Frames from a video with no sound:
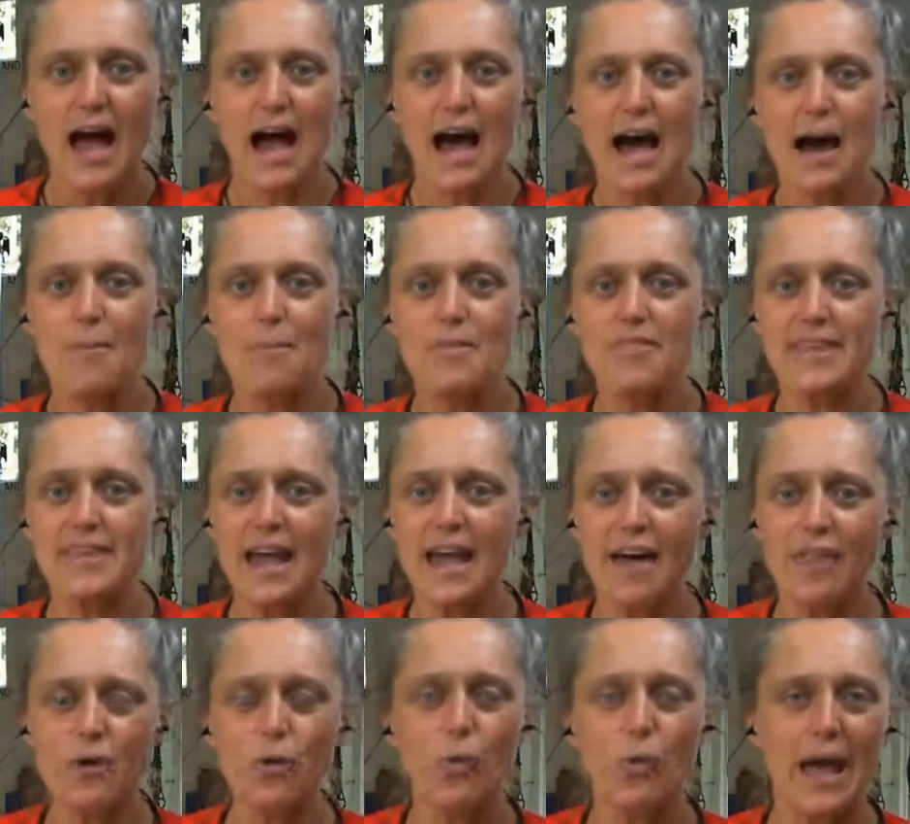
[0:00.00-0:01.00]
The
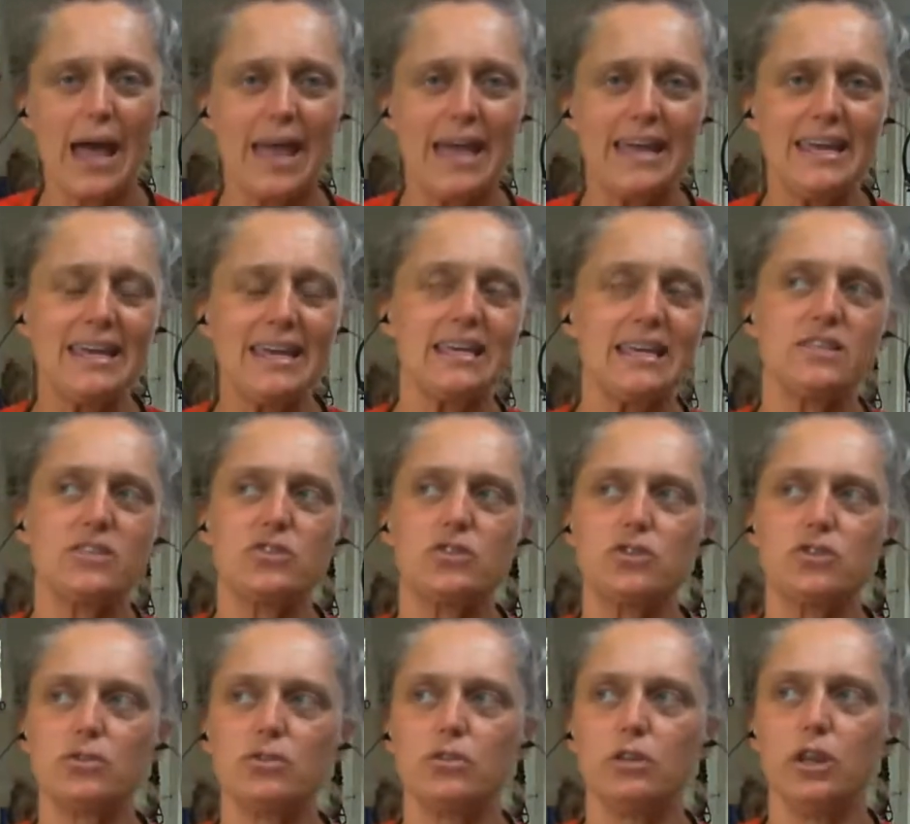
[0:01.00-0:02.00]
other way is
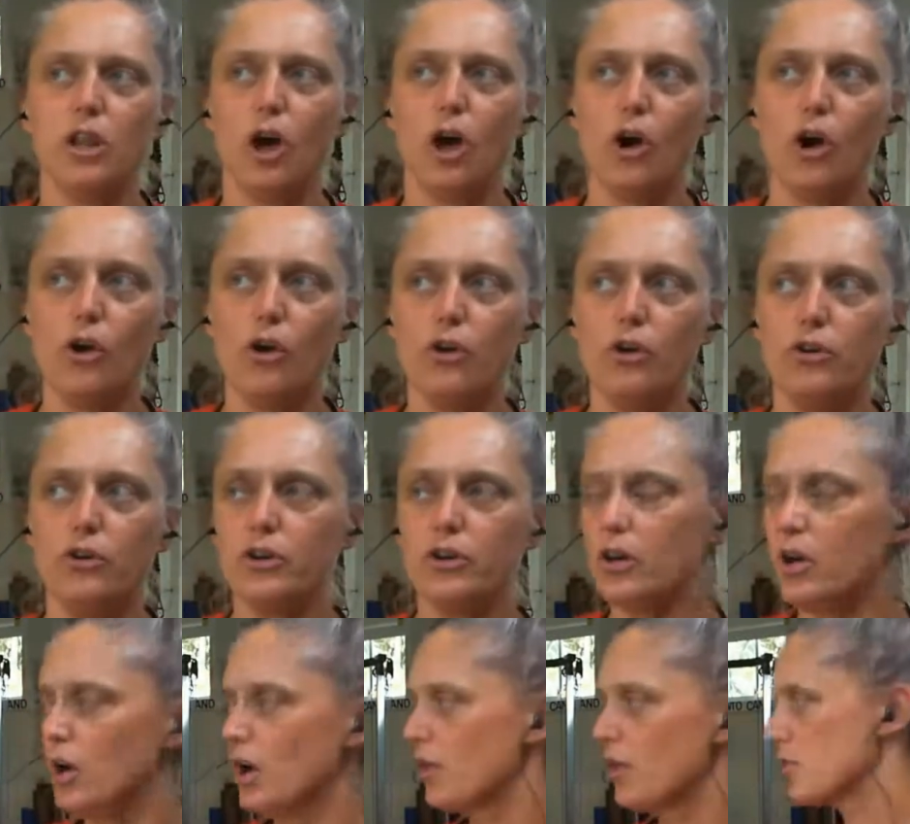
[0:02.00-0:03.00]
to load